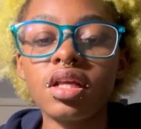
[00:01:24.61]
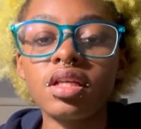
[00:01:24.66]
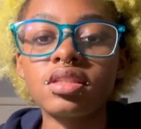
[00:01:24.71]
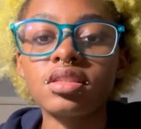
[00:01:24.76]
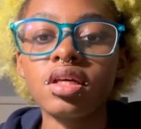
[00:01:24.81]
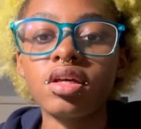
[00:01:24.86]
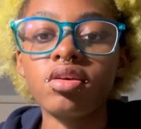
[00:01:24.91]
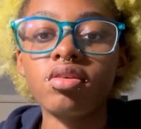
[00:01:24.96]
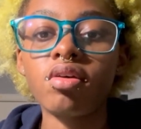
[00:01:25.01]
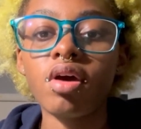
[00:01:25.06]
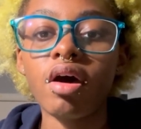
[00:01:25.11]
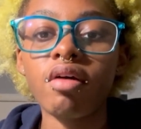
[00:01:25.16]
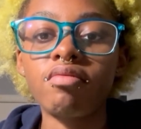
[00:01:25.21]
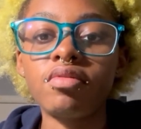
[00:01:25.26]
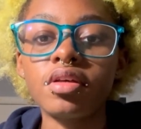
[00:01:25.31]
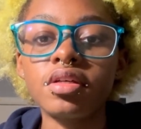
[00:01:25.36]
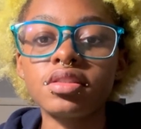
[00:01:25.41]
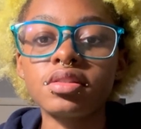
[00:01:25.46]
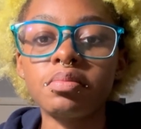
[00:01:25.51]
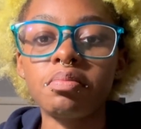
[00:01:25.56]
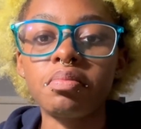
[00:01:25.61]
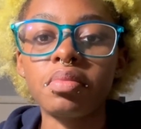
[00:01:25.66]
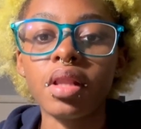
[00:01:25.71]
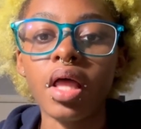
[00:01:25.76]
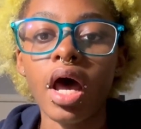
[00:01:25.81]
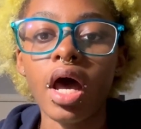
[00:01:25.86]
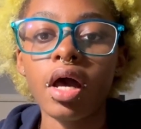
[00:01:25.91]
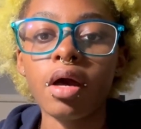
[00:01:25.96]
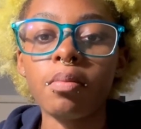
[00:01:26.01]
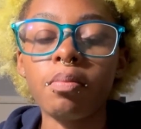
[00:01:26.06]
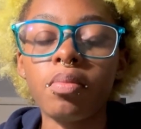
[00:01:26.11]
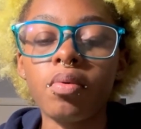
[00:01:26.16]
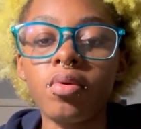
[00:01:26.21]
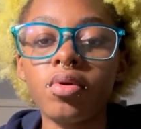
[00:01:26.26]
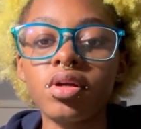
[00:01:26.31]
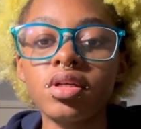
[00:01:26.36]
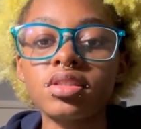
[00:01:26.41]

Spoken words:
It's like you have this black border.